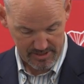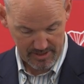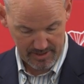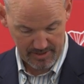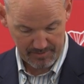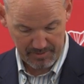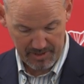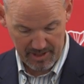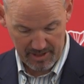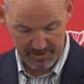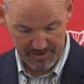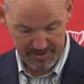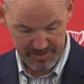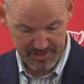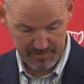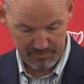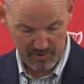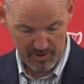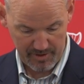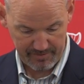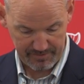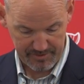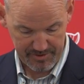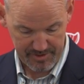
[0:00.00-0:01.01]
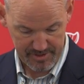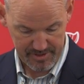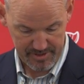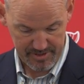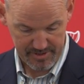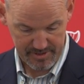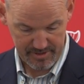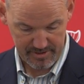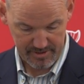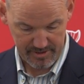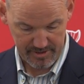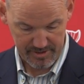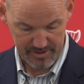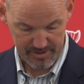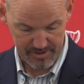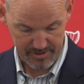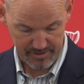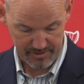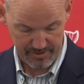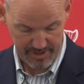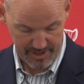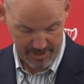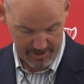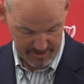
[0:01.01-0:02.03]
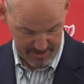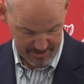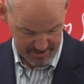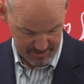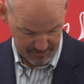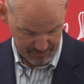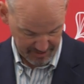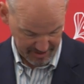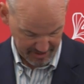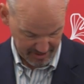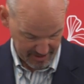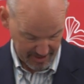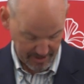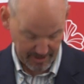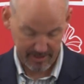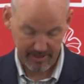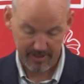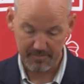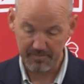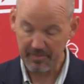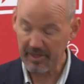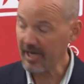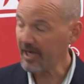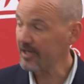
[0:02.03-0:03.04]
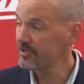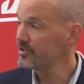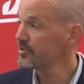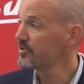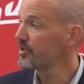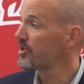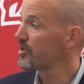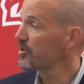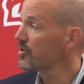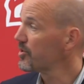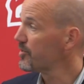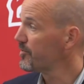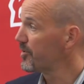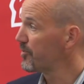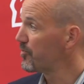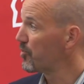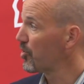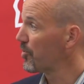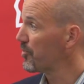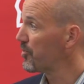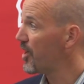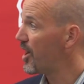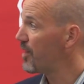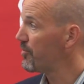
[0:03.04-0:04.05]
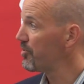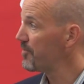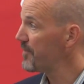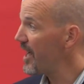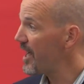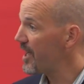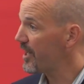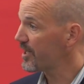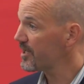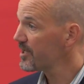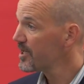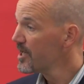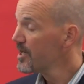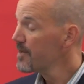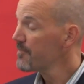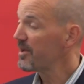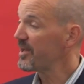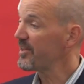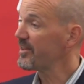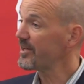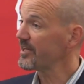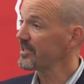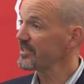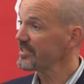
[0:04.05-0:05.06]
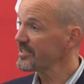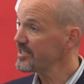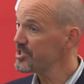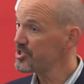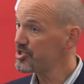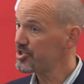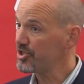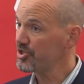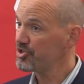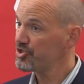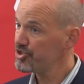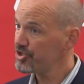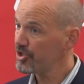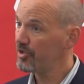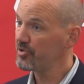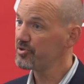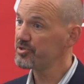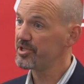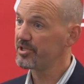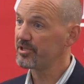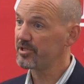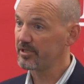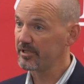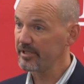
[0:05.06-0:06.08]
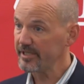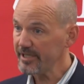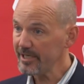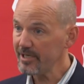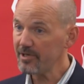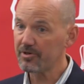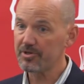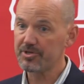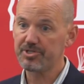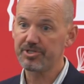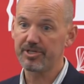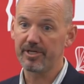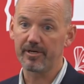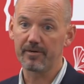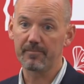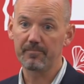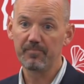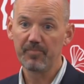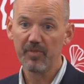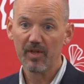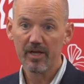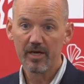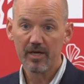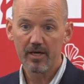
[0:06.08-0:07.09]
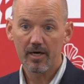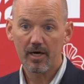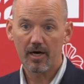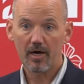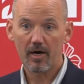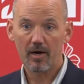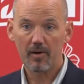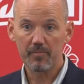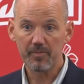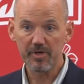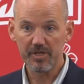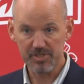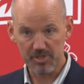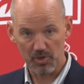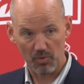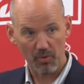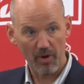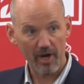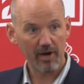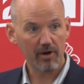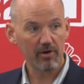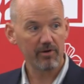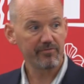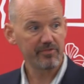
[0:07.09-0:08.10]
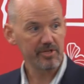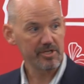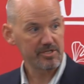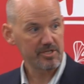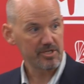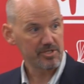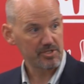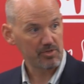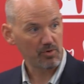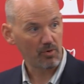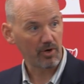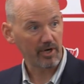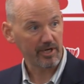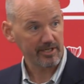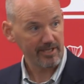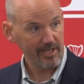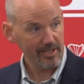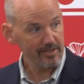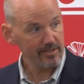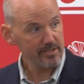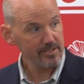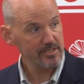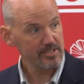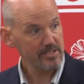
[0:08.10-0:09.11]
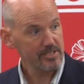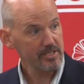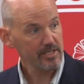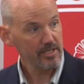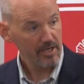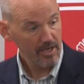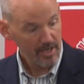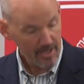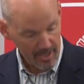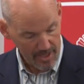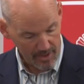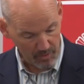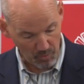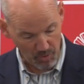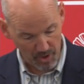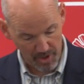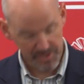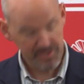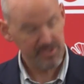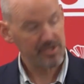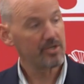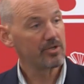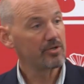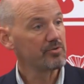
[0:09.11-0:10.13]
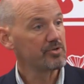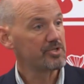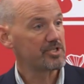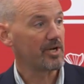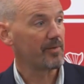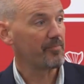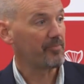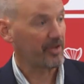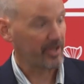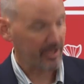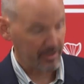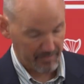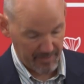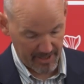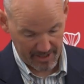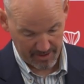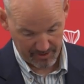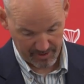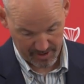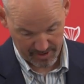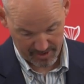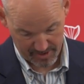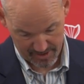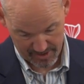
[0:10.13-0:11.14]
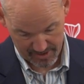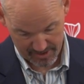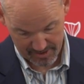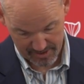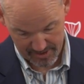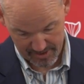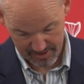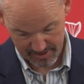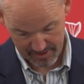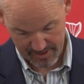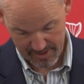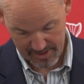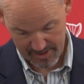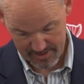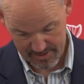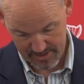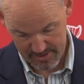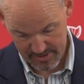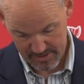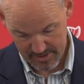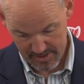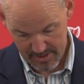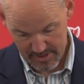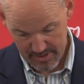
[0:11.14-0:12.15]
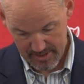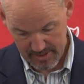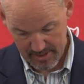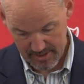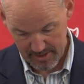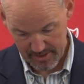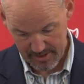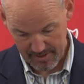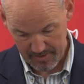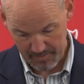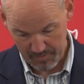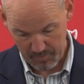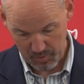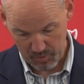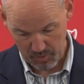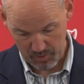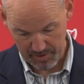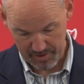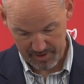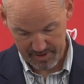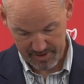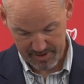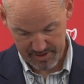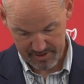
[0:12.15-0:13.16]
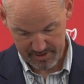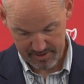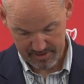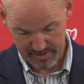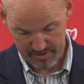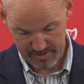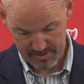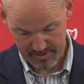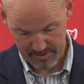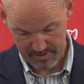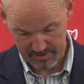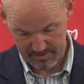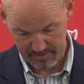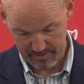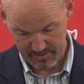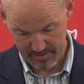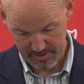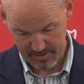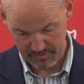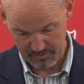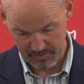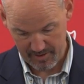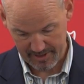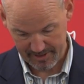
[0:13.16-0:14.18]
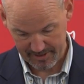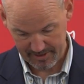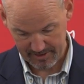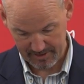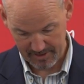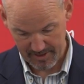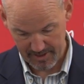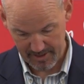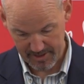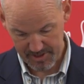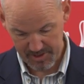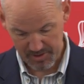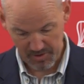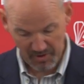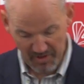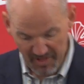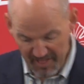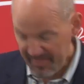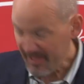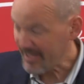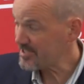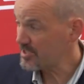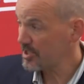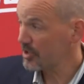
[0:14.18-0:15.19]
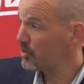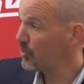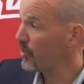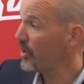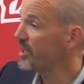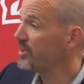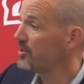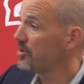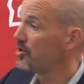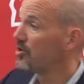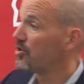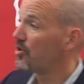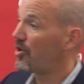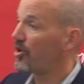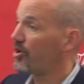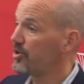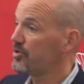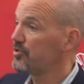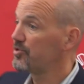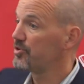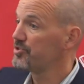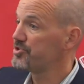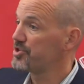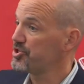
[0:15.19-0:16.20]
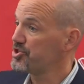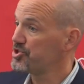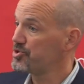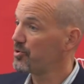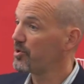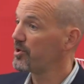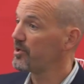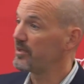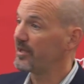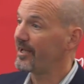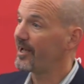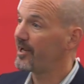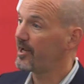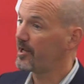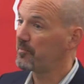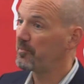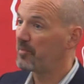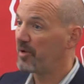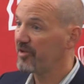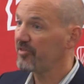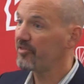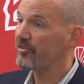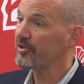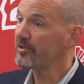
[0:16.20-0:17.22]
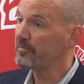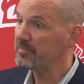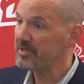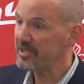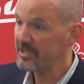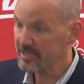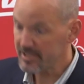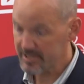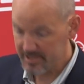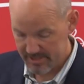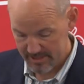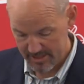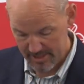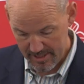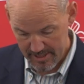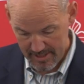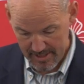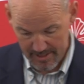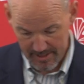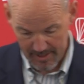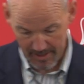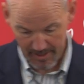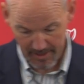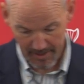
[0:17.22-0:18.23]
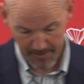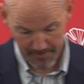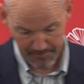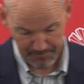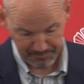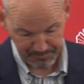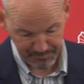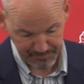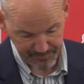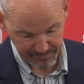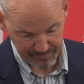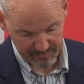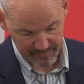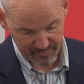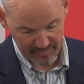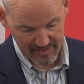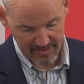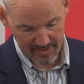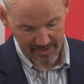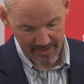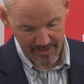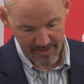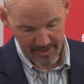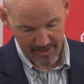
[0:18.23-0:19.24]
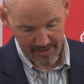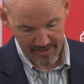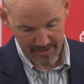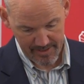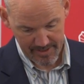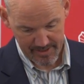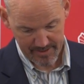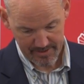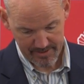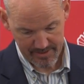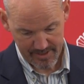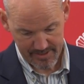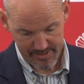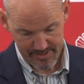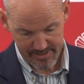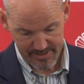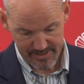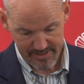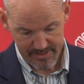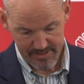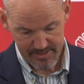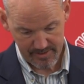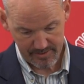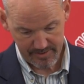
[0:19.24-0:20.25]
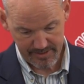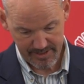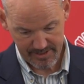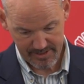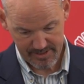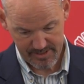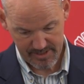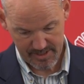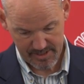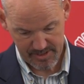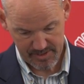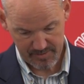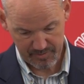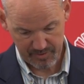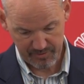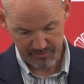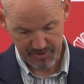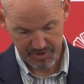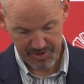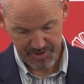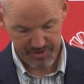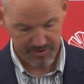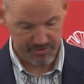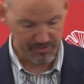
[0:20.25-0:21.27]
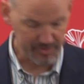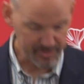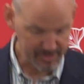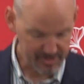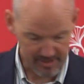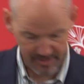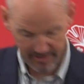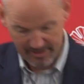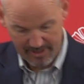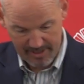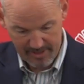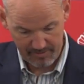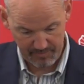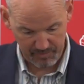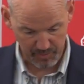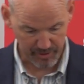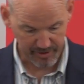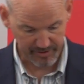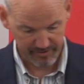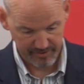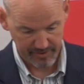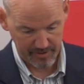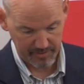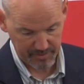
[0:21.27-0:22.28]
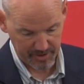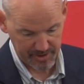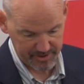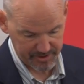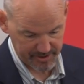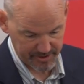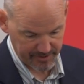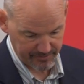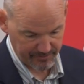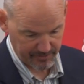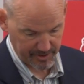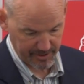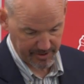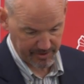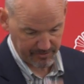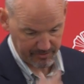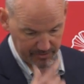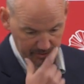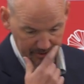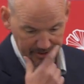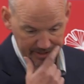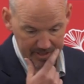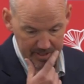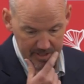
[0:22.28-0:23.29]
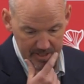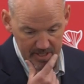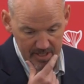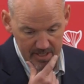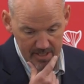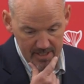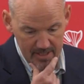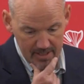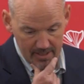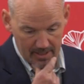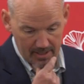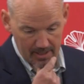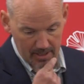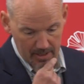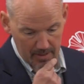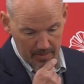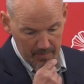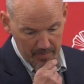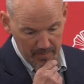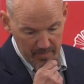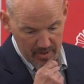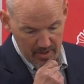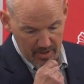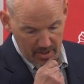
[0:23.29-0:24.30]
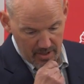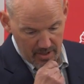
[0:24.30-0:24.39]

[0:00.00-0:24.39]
uh, policy preferences in, in certain areas that we can kind of come back to that are a little bit more problematic. But I think at least it shows that the leadership um, is aware of this historic tendency and wants to do something about it. And I think that's uh, important to, to, to, recognize. So that's a great little article. It's a short Atlantic Monthly piece. Um, uh, that, that is easily accessible for students. It kind of brings in a bunch of different history. Um,